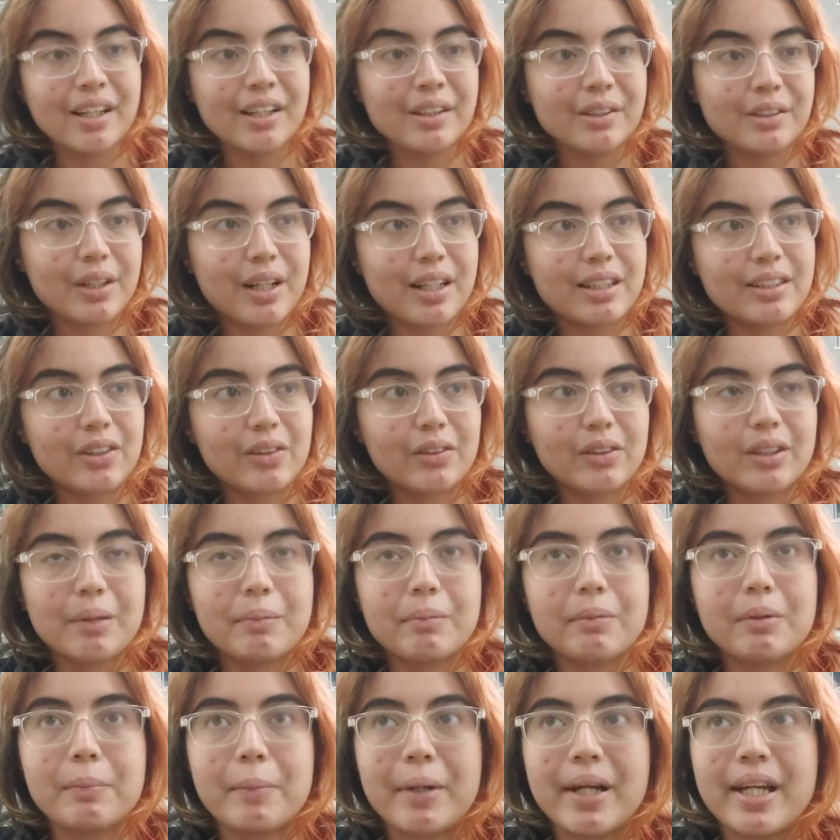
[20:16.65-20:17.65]
So that song
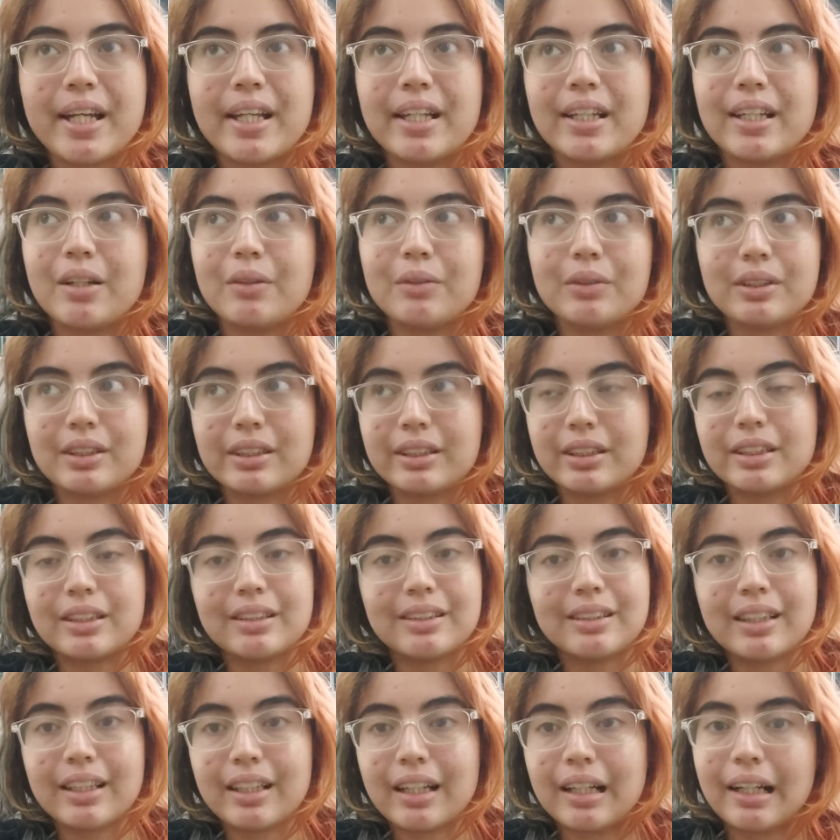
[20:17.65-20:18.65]
came to my head, and I was just
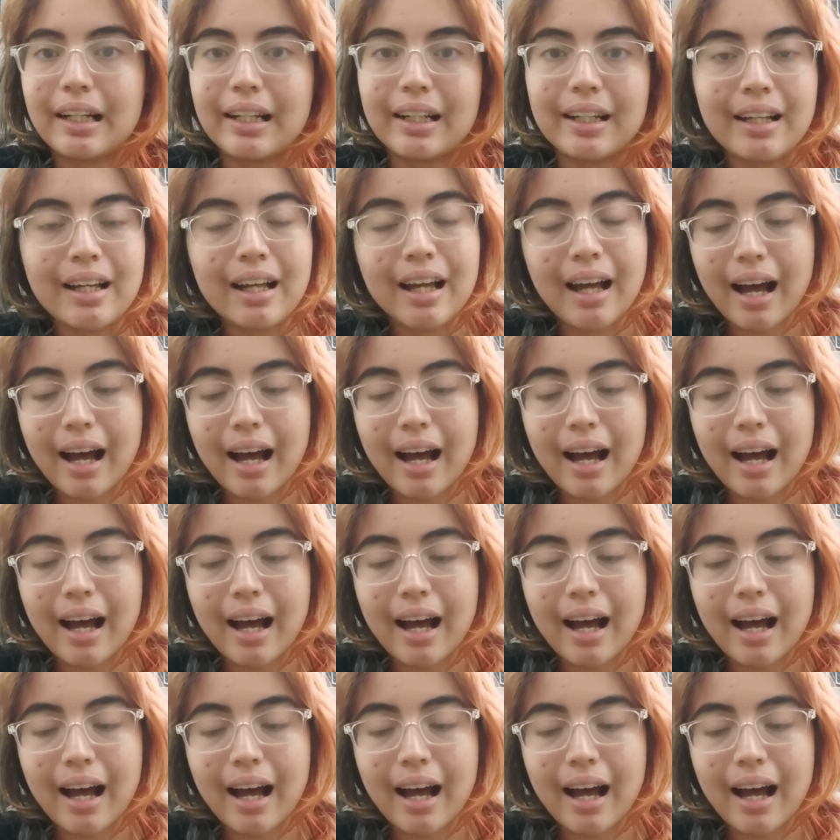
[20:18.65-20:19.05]
singing it, like,